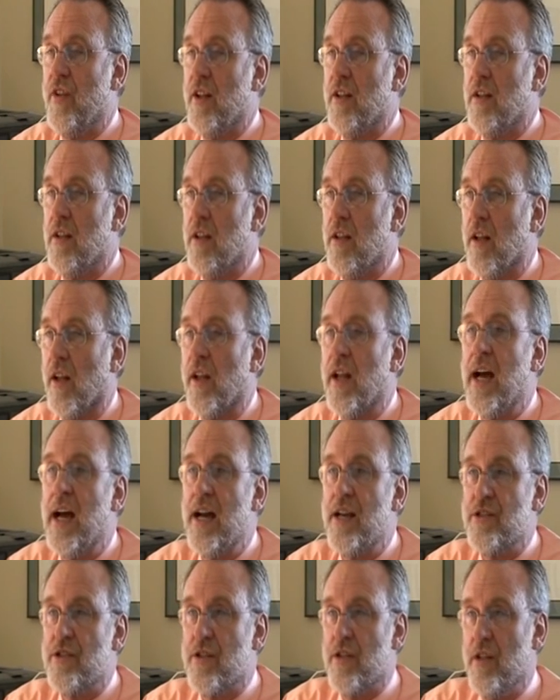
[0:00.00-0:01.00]
that the
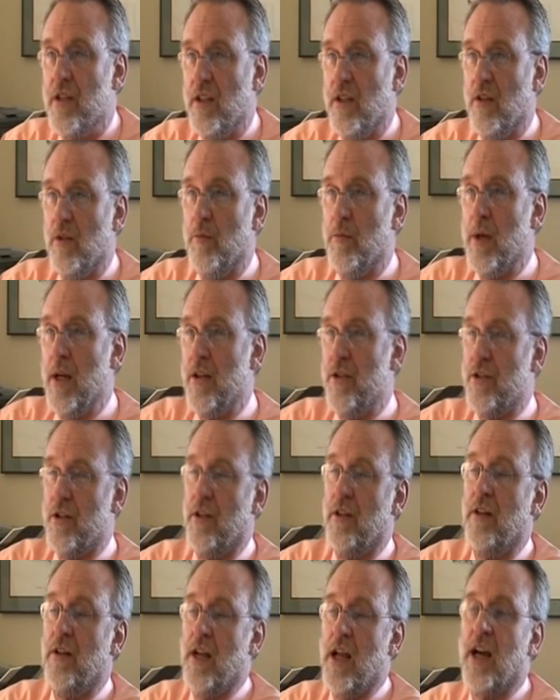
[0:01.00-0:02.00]
last thing you
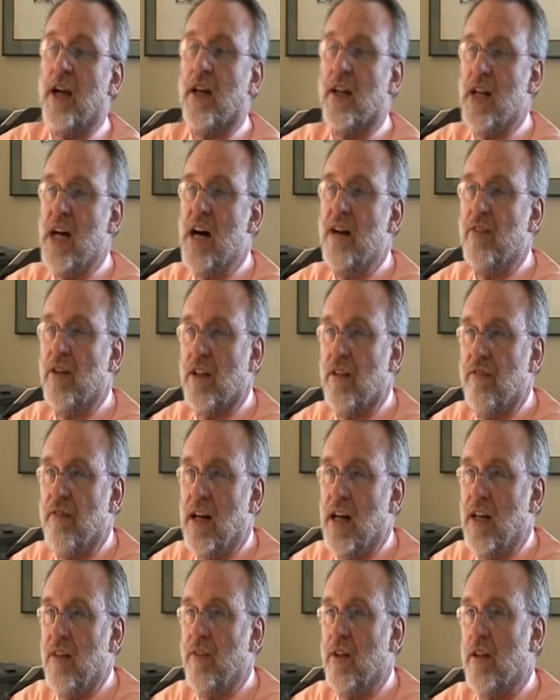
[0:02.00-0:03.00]
mentioned, economic
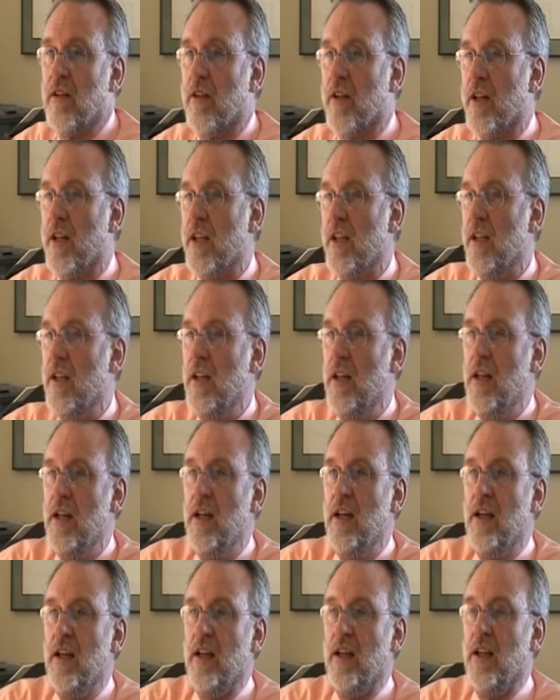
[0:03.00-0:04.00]
viability,
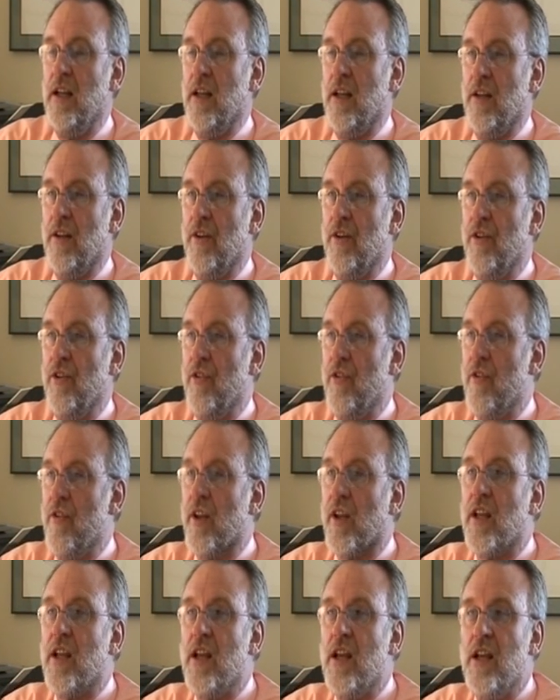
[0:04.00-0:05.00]
is
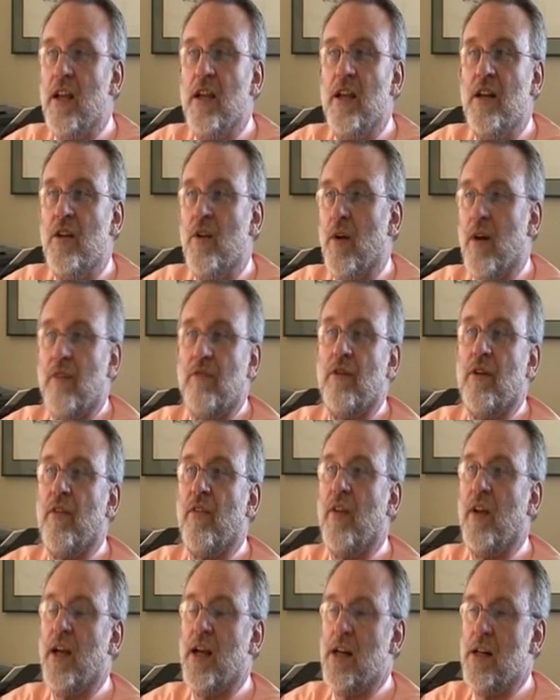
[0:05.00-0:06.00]
the key to
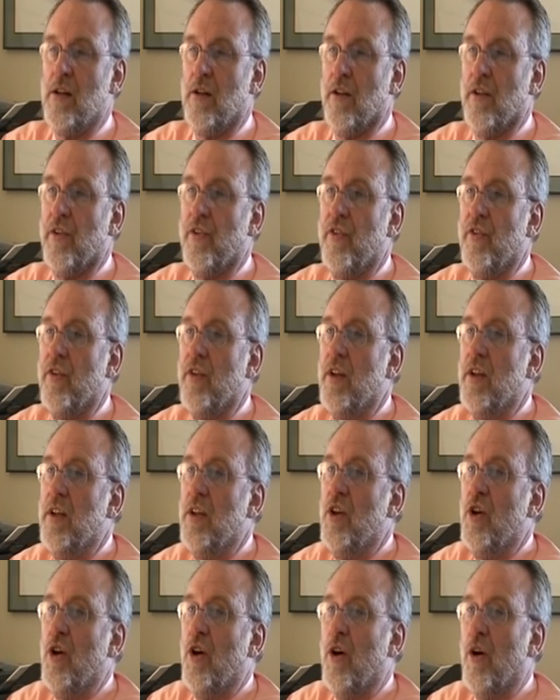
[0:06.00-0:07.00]
everything else.
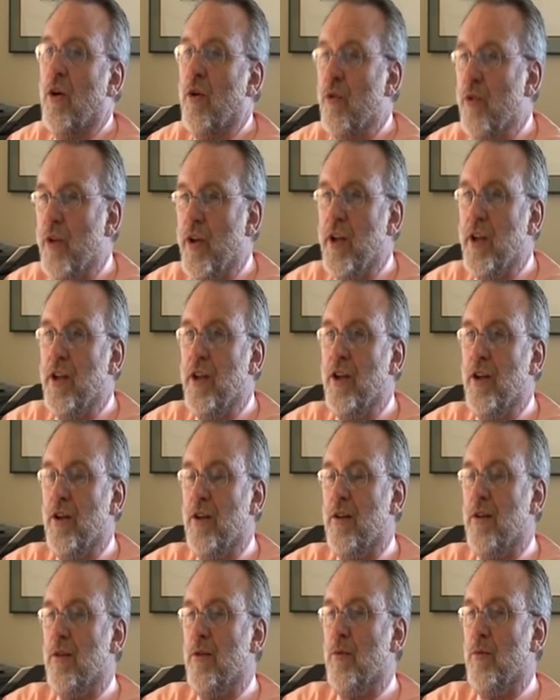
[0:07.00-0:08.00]
Only
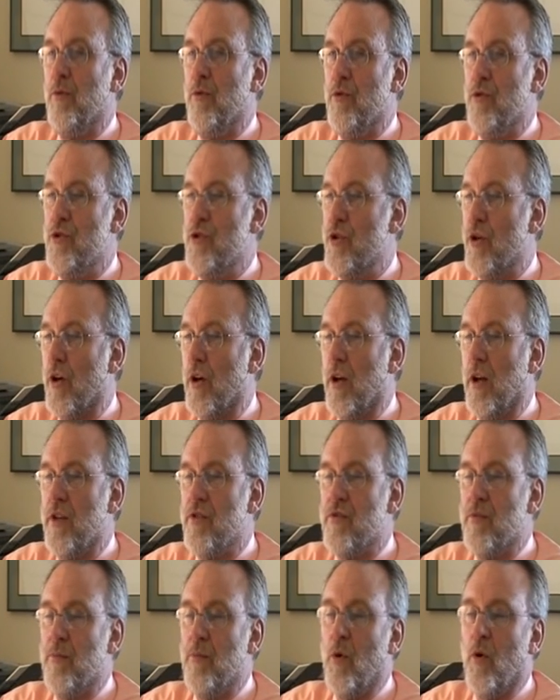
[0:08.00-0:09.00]

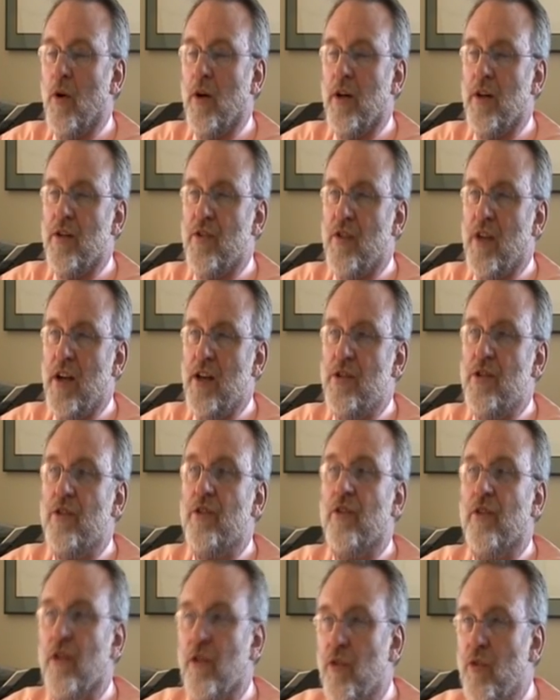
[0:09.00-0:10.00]
journalism
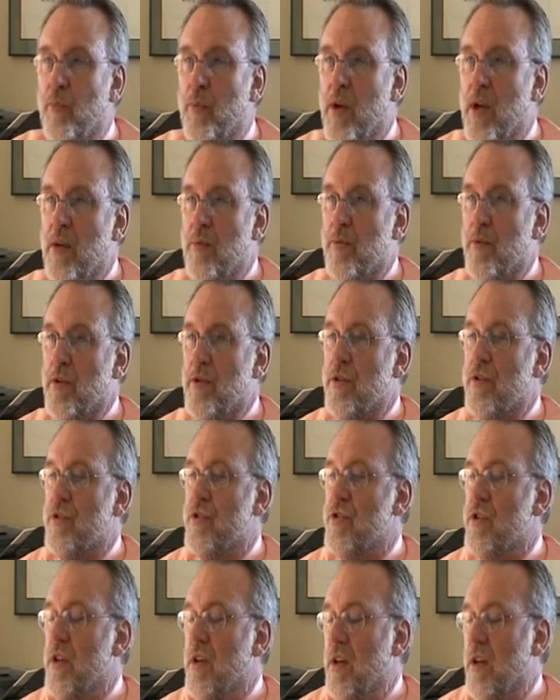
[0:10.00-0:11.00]
organizations,
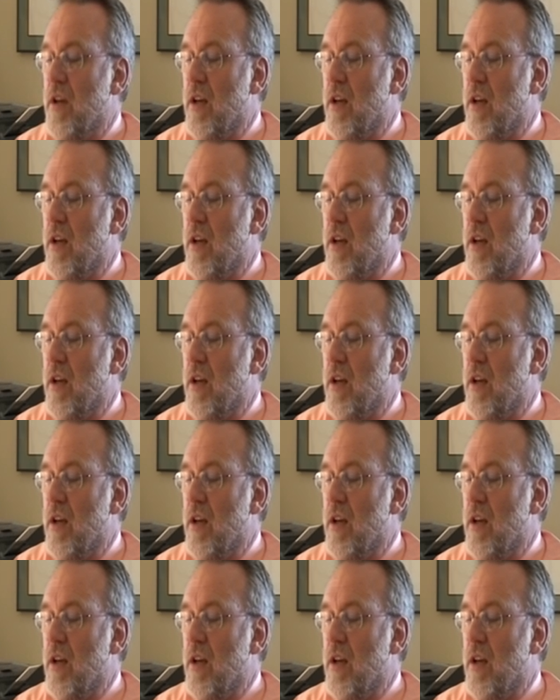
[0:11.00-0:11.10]
newspapers,